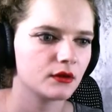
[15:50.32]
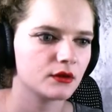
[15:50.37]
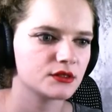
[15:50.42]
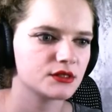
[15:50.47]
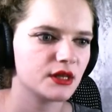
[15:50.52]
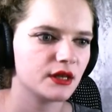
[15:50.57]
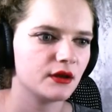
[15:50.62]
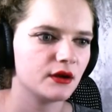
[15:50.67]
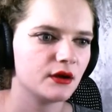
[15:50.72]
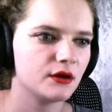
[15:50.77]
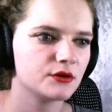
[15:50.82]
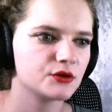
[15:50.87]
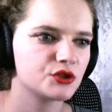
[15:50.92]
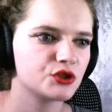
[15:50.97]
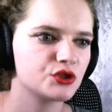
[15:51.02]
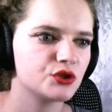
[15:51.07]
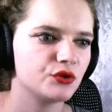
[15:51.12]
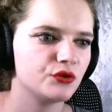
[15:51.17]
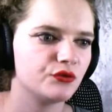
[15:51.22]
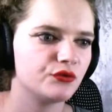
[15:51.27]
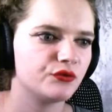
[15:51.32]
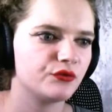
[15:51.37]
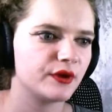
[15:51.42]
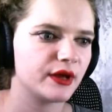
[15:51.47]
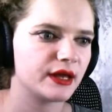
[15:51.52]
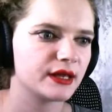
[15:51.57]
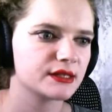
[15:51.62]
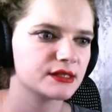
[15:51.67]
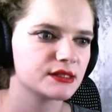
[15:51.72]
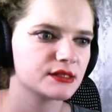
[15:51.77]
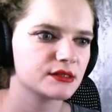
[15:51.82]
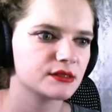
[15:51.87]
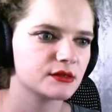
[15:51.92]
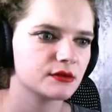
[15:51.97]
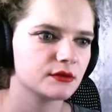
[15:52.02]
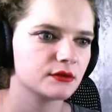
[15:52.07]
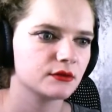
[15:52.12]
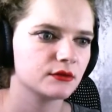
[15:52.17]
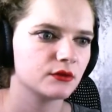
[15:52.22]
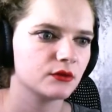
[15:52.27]
Because they aren't too
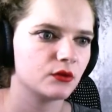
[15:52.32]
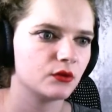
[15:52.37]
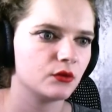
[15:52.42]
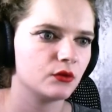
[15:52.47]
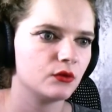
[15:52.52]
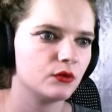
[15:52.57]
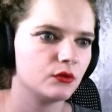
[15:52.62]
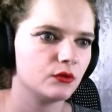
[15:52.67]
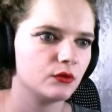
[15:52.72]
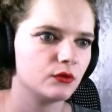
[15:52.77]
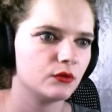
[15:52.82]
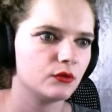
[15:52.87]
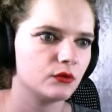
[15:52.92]
fast. Oh.